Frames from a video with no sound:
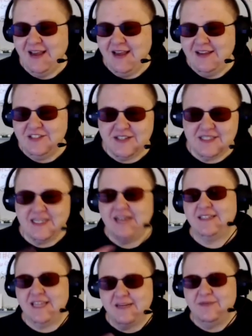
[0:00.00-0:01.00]
So this kind
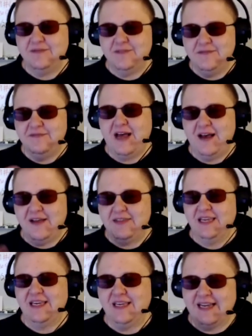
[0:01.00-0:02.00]
of type of
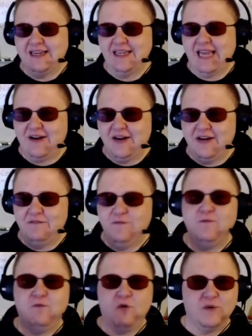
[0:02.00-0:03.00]
thinking kind of carried
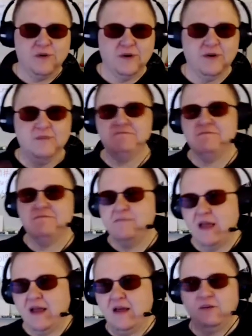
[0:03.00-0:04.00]
forward
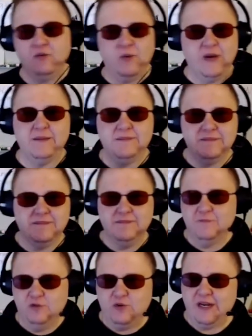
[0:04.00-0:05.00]
quite
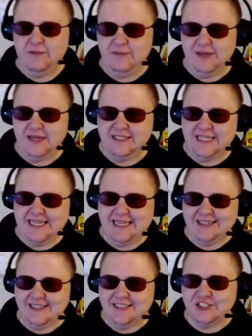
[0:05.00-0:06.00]
a bit into
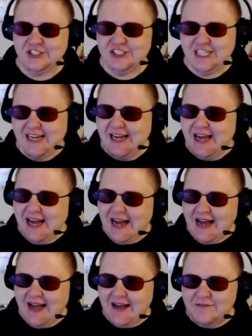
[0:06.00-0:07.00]
English.
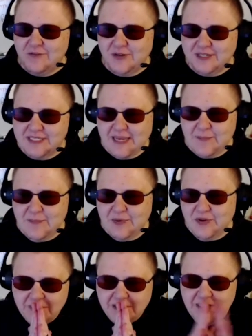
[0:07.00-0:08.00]
For
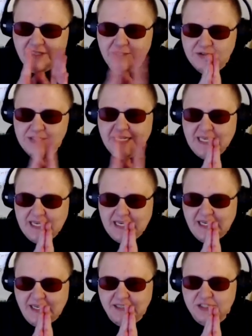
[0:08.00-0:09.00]
example, using
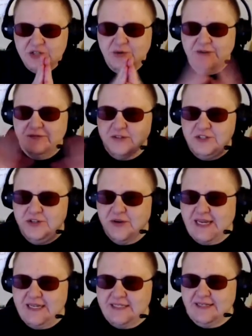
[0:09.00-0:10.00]
he to refer to
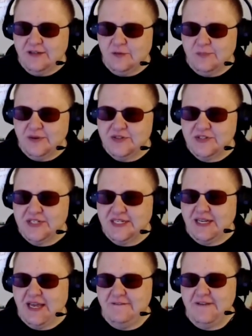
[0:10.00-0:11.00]
any single
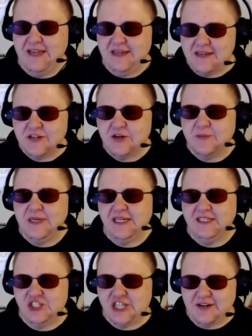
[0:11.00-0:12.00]
person of
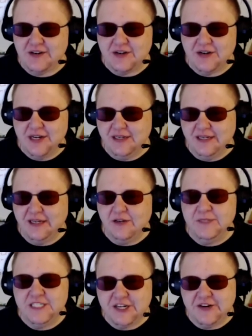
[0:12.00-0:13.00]
indeterminate gender in legal
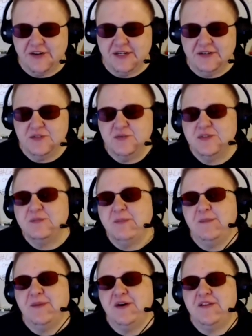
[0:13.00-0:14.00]
materials was
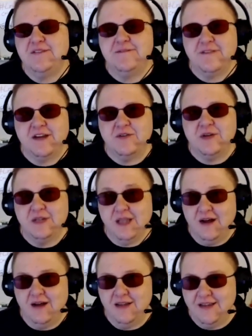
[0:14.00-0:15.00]
made part of the federal
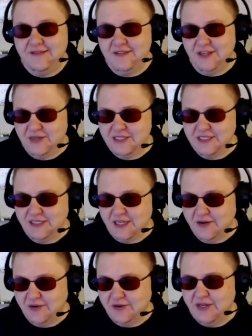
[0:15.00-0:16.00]
law in the U.S.
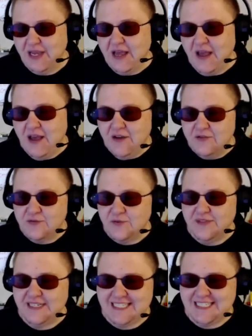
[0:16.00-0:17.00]
Code through
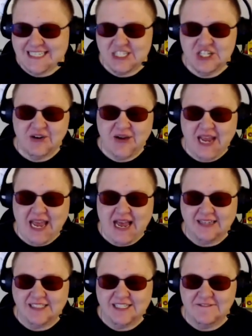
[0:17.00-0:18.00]
the Dictionary
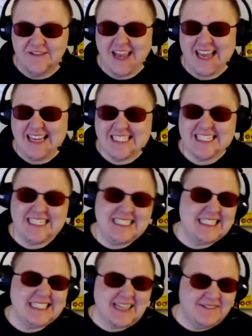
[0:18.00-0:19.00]
Act of
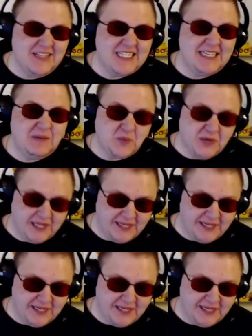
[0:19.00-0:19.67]
1871.